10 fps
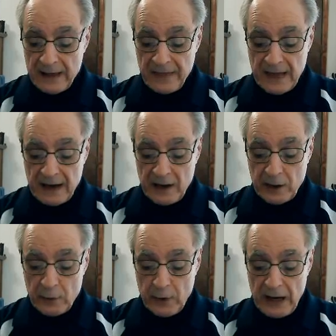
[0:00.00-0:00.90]
that
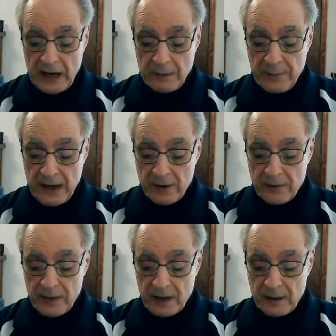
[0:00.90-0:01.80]
agreed
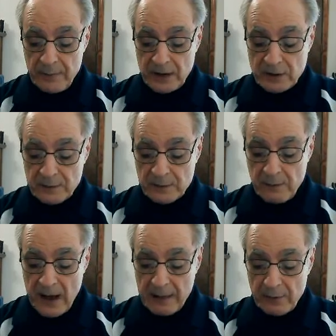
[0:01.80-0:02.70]
better than the bishop's
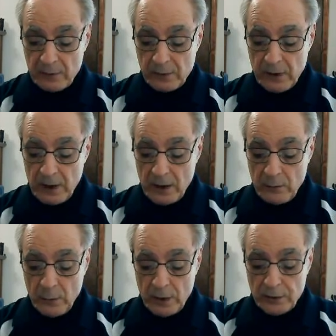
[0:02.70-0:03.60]
Bible
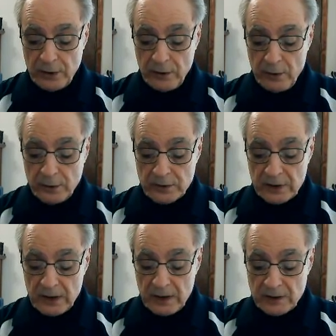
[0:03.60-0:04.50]
will use
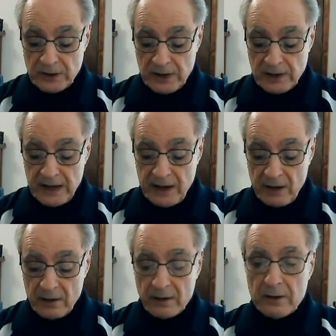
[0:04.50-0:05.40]

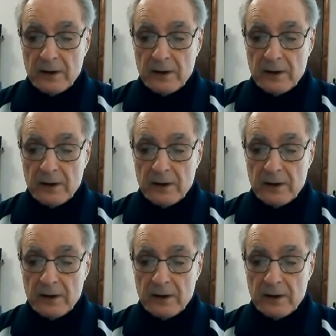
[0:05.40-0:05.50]
Tyndale,